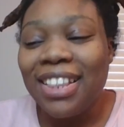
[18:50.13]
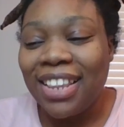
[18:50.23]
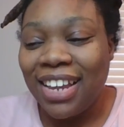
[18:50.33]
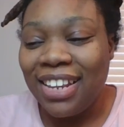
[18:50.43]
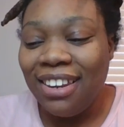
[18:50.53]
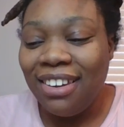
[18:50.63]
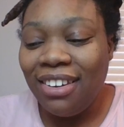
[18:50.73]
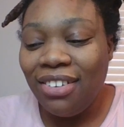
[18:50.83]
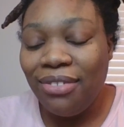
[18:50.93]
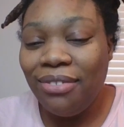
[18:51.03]
Like,
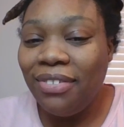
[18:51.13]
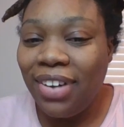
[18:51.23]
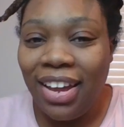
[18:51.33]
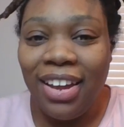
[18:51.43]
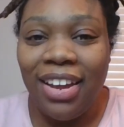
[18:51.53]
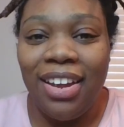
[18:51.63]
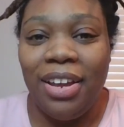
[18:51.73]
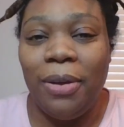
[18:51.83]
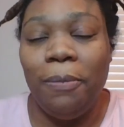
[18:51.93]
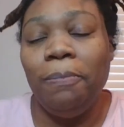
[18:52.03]
no
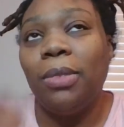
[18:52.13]
way.